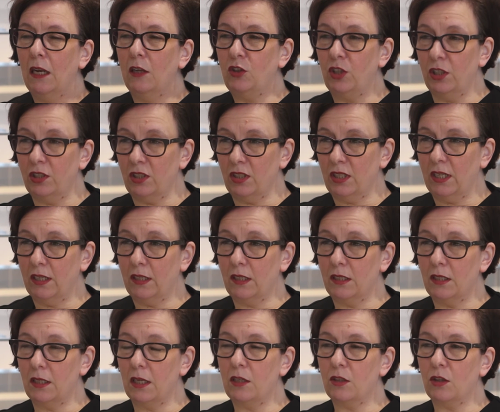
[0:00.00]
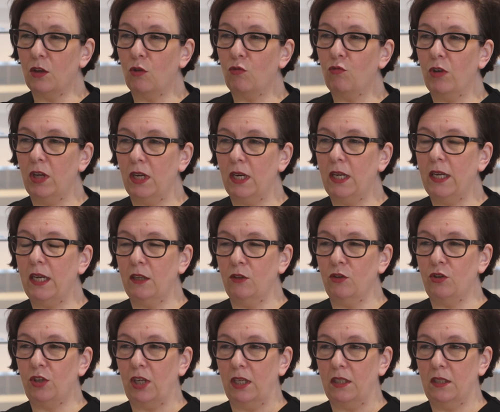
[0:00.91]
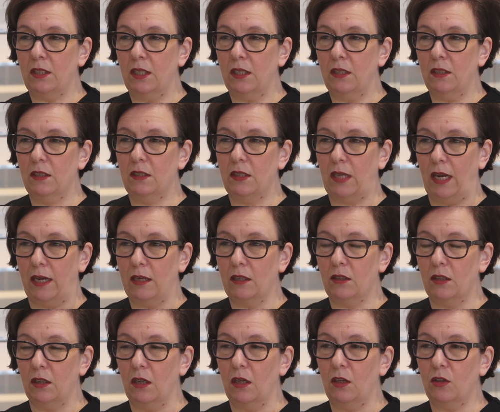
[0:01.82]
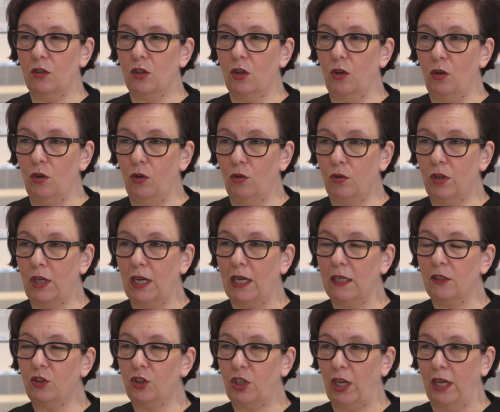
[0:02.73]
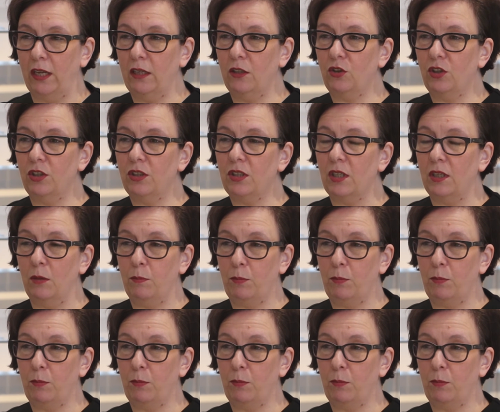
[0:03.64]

Logistics is a really interesting sector to look at changes in